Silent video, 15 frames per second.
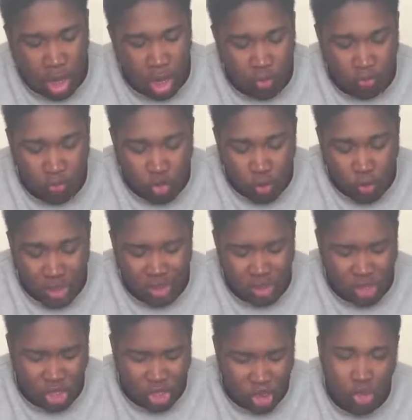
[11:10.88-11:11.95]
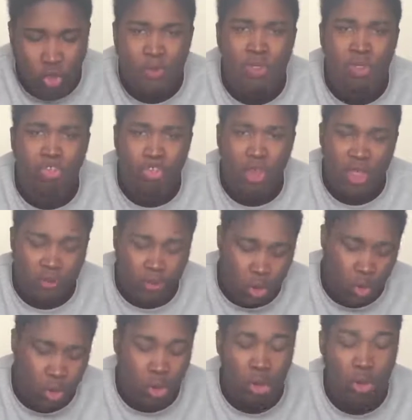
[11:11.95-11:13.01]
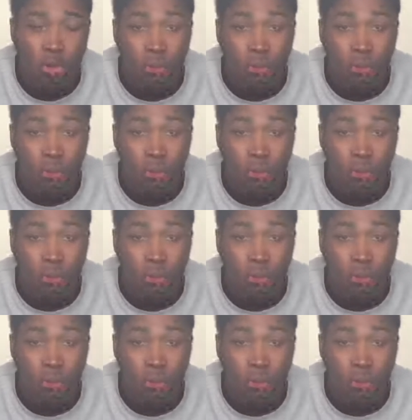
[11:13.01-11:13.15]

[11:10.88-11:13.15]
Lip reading: Rubik's Cube stress ball.